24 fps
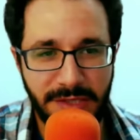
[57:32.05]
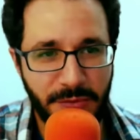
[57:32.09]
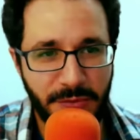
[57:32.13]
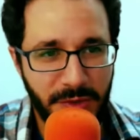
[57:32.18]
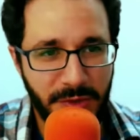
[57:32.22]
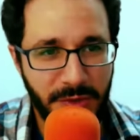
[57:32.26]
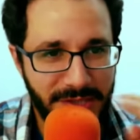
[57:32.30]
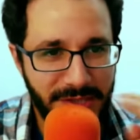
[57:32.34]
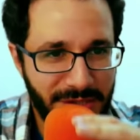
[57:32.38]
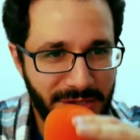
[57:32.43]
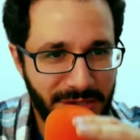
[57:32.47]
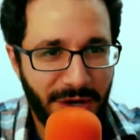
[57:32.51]
we
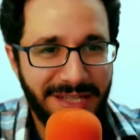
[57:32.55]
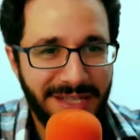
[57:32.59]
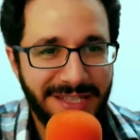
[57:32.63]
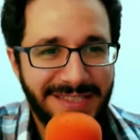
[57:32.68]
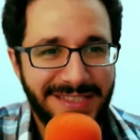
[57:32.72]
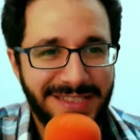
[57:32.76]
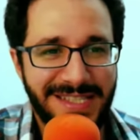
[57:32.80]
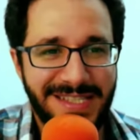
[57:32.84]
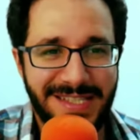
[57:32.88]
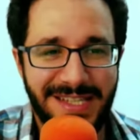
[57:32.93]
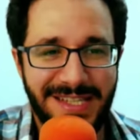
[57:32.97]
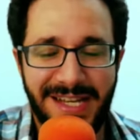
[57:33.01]
started
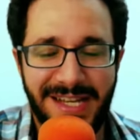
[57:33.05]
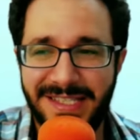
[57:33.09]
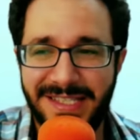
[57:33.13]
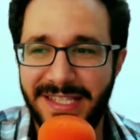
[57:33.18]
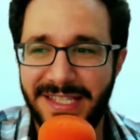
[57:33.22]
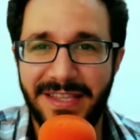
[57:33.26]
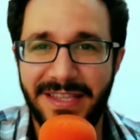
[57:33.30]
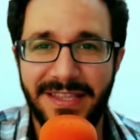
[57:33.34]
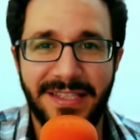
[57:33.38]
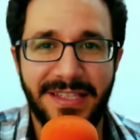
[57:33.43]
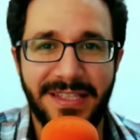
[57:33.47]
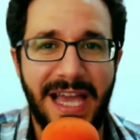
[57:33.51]
discussing
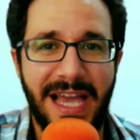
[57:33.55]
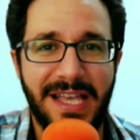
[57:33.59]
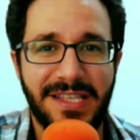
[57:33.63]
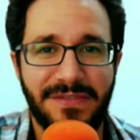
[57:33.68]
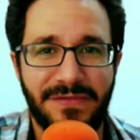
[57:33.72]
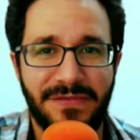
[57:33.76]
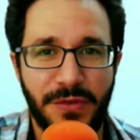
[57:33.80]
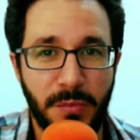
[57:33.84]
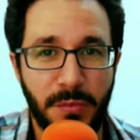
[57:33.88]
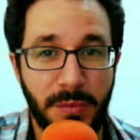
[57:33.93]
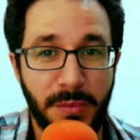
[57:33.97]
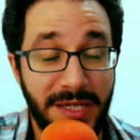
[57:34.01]
in the last
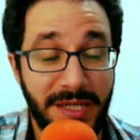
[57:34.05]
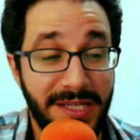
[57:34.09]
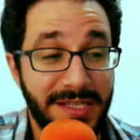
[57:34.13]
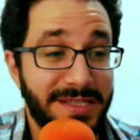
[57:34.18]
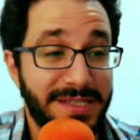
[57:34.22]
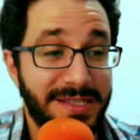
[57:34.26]
few minutes?